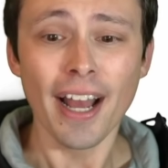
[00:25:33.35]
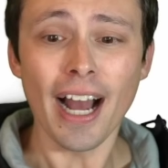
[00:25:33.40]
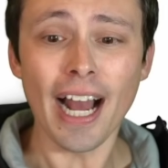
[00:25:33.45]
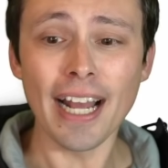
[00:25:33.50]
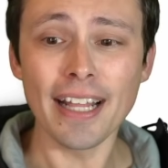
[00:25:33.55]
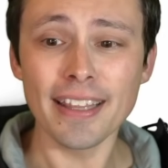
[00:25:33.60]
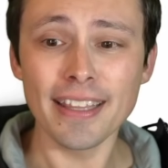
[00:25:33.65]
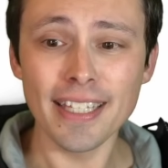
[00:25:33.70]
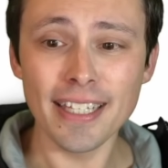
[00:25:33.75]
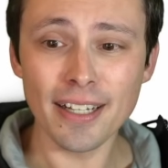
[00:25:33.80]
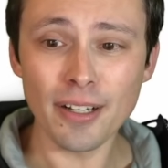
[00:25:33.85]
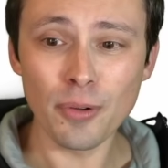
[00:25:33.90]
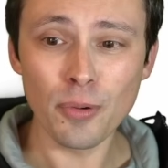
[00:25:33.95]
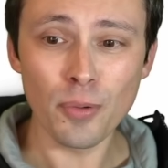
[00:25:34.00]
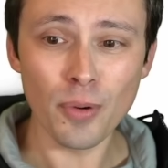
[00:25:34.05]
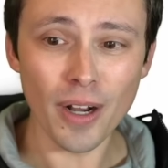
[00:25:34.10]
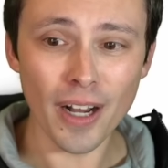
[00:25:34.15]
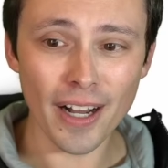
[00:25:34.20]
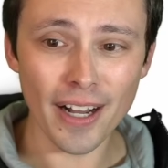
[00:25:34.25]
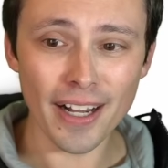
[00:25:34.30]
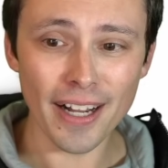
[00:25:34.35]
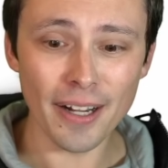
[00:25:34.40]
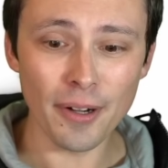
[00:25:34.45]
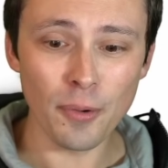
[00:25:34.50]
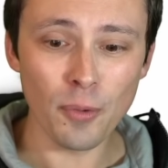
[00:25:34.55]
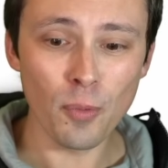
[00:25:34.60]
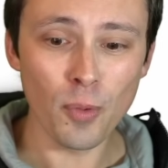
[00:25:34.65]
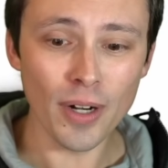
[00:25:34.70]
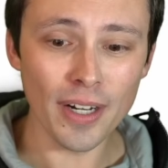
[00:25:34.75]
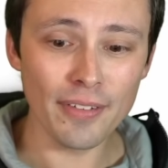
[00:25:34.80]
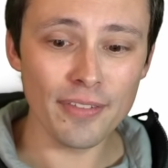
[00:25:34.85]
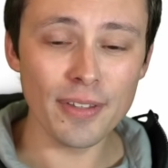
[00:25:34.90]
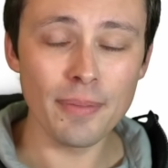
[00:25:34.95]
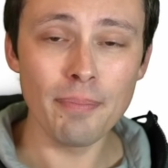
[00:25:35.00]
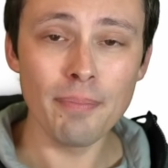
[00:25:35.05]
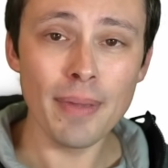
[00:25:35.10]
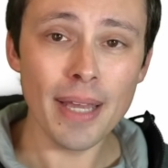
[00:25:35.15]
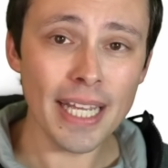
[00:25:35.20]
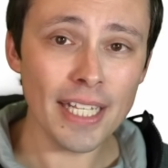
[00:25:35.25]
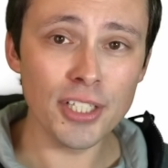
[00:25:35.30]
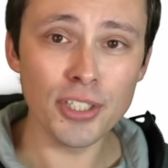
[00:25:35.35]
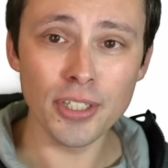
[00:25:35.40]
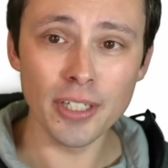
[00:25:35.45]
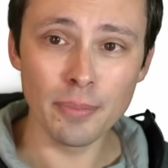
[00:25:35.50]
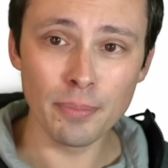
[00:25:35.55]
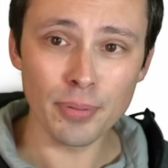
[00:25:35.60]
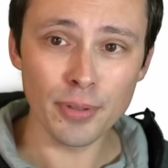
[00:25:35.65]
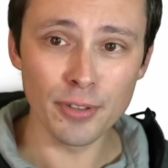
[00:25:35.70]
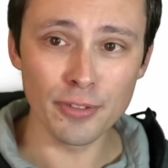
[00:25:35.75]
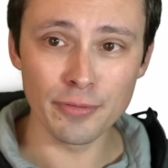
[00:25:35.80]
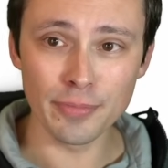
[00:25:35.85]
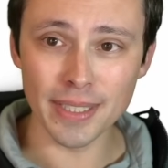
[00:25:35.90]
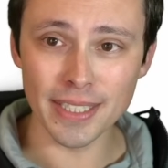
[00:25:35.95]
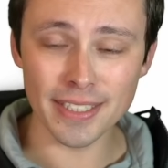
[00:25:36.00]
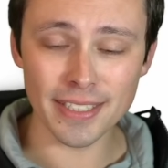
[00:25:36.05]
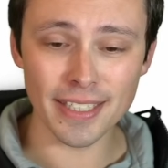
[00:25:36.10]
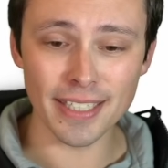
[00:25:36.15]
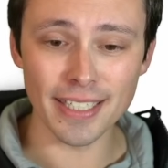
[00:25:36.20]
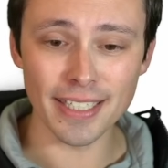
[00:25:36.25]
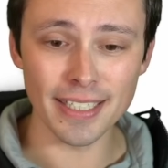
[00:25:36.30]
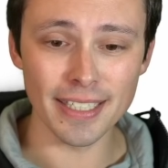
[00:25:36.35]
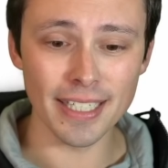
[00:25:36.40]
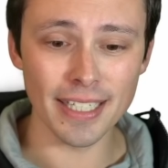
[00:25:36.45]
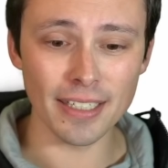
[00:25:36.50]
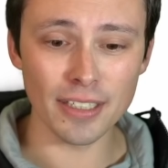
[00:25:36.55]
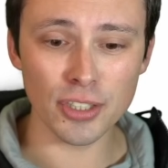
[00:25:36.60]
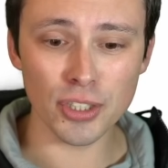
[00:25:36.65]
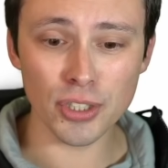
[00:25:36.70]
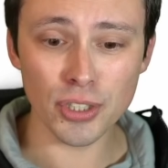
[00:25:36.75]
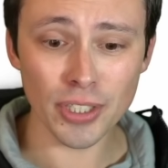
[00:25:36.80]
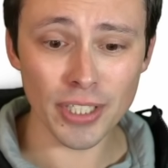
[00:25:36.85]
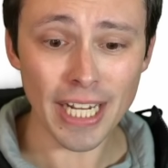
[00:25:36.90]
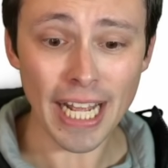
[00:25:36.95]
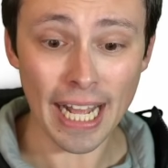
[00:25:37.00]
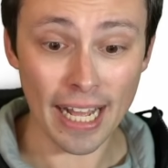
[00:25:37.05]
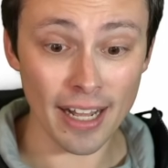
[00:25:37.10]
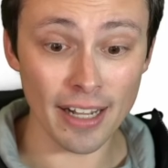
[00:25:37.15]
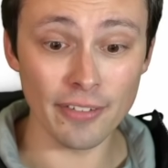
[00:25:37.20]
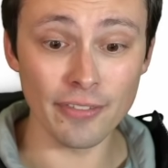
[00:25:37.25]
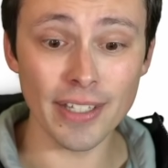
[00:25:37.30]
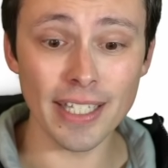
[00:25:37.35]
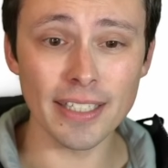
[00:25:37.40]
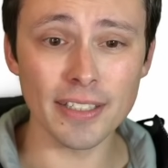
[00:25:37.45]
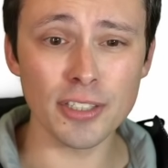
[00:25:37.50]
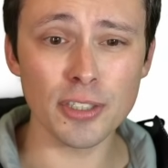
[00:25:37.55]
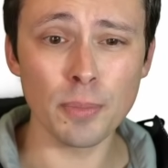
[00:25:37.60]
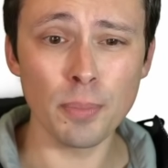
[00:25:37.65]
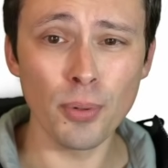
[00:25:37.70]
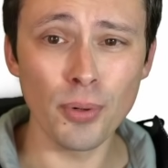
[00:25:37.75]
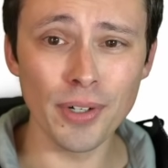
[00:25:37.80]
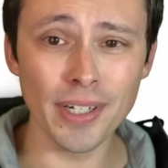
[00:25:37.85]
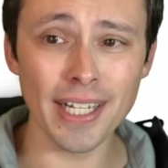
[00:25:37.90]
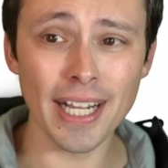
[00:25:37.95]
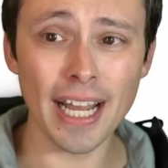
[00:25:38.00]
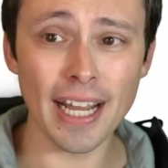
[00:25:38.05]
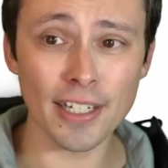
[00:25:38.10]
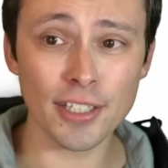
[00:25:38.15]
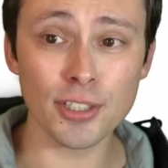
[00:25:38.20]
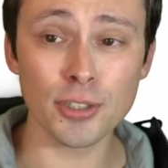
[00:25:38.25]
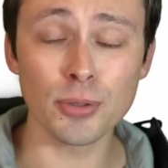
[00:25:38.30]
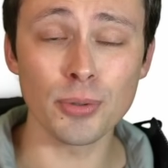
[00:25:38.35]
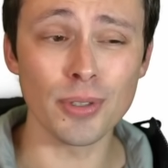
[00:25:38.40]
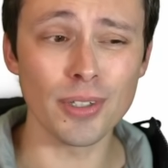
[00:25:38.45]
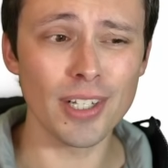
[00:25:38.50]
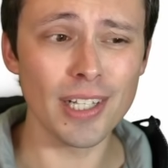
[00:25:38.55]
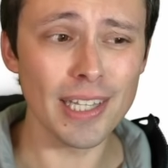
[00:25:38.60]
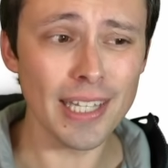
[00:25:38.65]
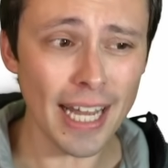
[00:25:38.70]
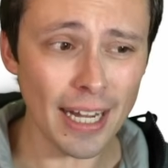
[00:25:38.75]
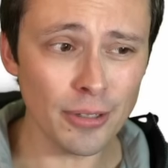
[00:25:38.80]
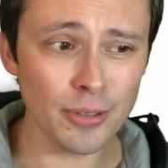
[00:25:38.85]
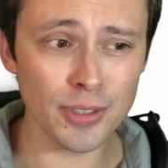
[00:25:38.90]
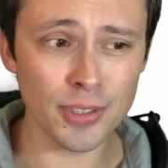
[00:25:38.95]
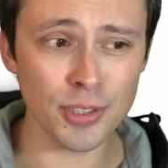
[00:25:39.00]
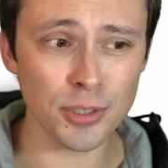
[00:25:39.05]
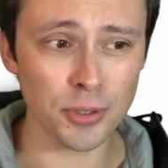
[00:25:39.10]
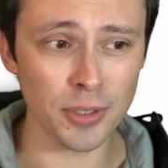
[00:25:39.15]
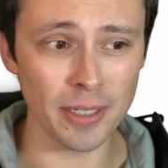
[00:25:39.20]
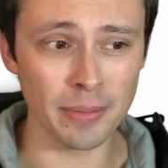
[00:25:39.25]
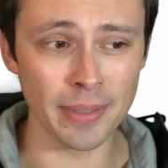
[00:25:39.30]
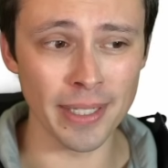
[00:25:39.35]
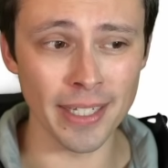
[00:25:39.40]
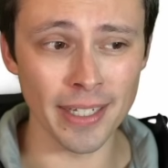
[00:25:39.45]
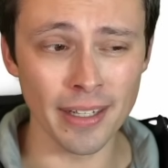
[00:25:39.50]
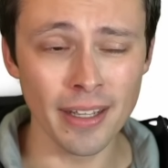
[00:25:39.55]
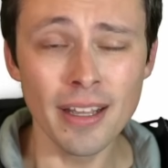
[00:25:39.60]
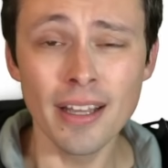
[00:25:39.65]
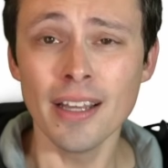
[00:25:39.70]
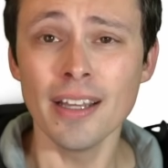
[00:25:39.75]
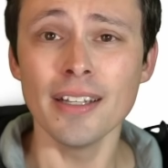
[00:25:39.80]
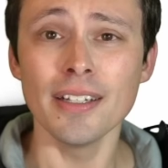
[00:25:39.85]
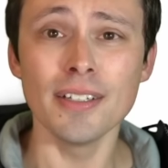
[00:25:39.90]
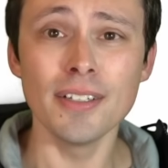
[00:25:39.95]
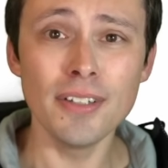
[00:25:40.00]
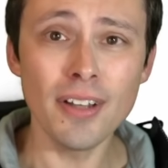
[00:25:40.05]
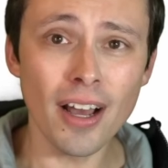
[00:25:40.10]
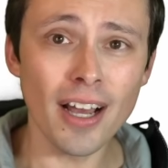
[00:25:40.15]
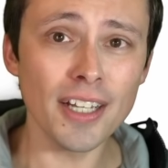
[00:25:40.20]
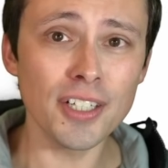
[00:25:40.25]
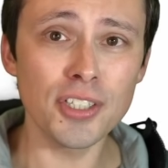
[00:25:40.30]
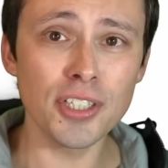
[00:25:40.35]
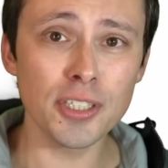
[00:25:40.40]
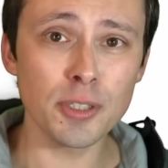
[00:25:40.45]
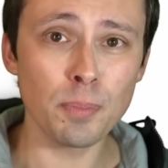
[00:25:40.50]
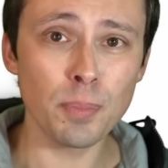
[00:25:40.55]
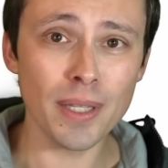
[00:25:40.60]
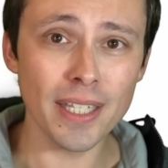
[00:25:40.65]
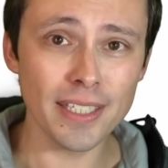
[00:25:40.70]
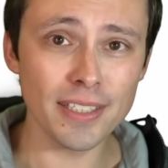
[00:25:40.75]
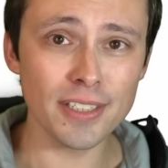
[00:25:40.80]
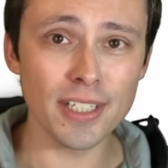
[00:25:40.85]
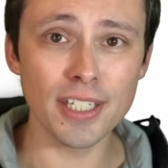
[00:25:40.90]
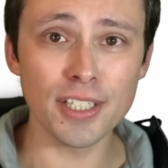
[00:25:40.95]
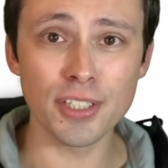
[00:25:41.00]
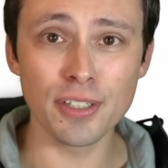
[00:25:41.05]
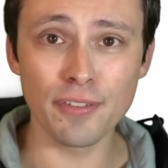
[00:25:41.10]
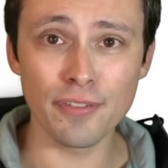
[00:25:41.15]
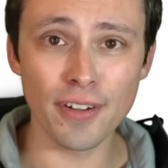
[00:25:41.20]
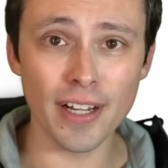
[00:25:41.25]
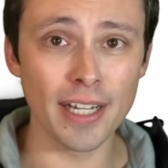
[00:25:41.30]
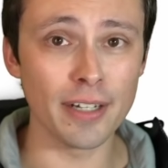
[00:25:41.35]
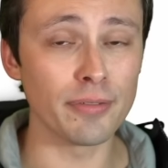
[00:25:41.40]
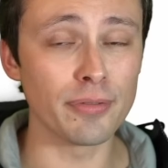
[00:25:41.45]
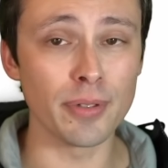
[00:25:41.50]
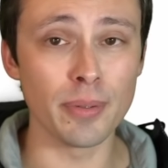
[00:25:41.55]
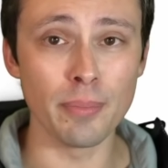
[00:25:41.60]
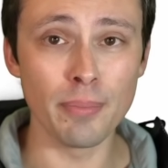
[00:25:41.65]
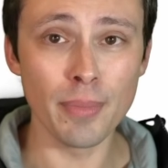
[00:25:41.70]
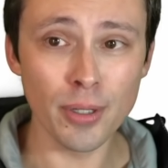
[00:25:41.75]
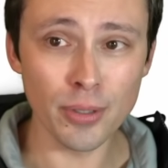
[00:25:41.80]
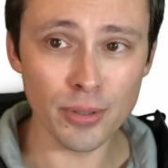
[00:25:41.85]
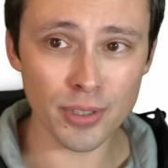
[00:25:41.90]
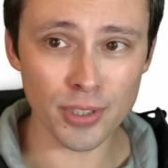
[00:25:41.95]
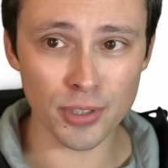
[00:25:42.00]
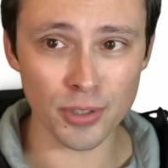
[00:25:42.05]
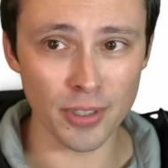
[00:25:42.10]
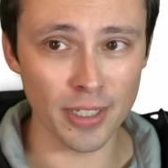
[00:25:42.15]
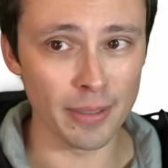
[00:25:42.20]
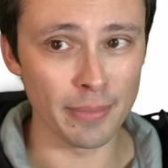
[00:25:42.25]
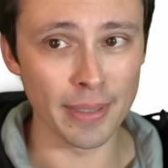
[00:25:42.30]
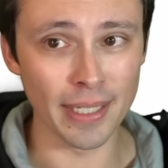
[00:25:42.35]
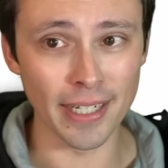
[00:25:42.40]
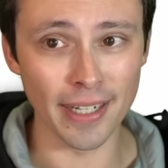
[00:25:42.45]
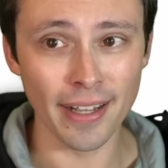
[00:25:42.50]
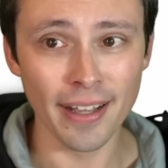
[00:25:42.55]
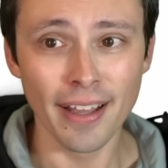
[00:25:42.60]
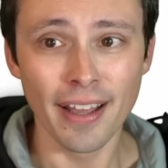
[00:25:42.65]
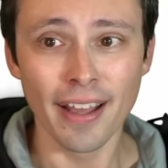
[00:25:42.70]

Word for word: I think uh, one of the major improvements that it should have is supporting actual cloud streaming, not just PlayStation 5 remote streaming.